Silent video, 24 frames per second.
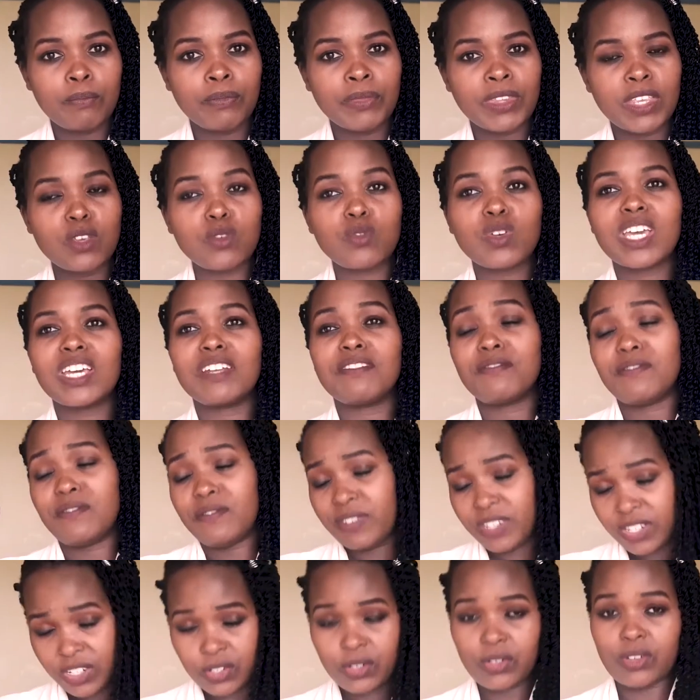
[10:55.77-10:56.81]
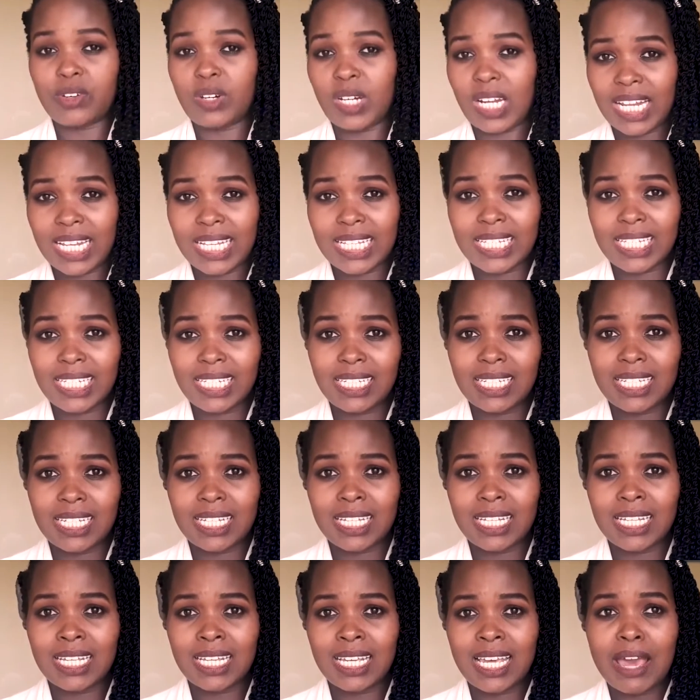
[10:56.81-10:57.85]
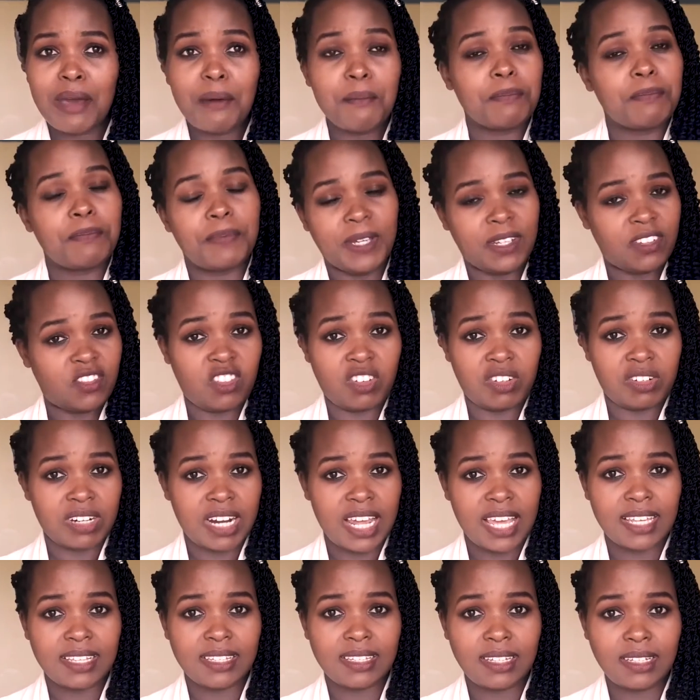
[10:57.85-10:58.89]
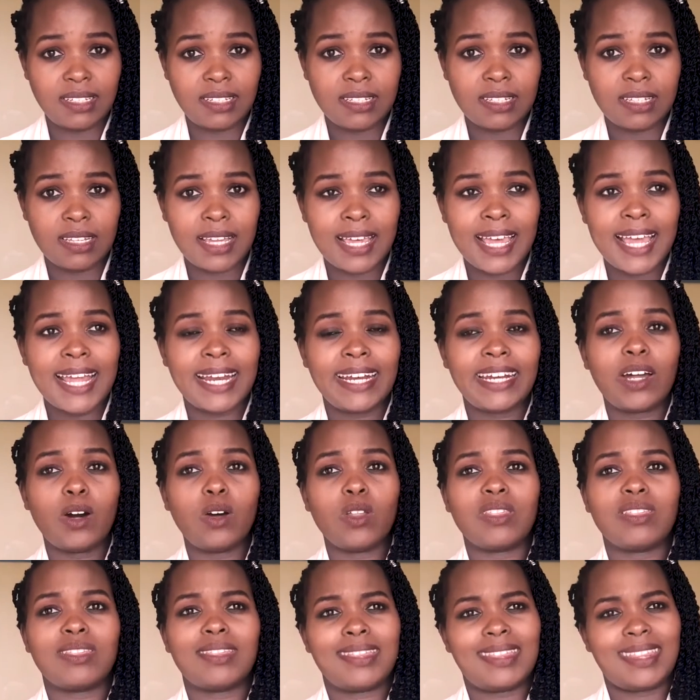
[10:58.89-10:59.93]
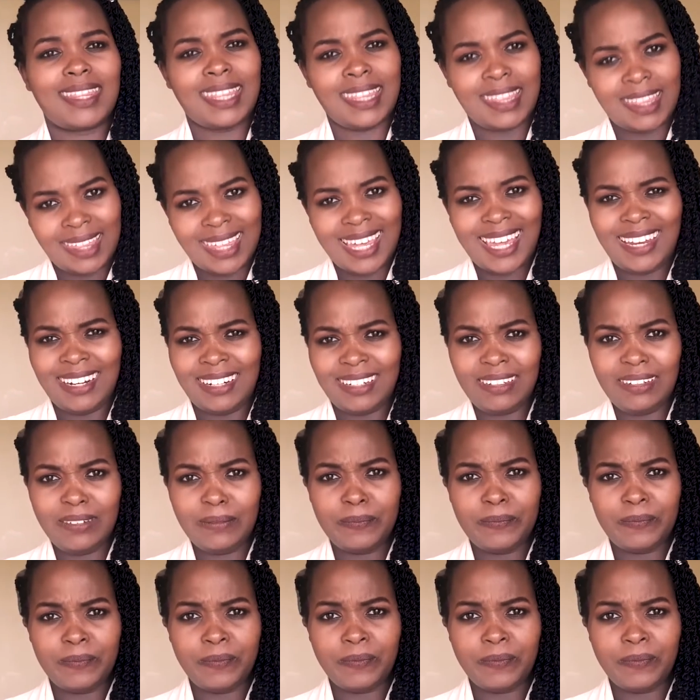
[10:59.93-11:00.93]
You can visualize it, picturize it. Now, then,